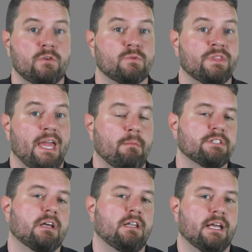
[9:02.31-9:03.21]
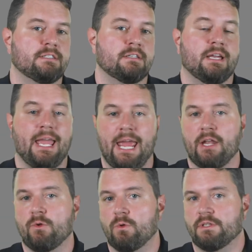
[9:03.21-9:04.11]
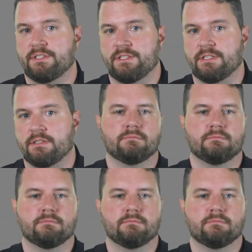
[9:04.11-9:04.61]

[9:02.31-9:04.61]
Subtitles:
with Amazon Alexa and Google Assistant.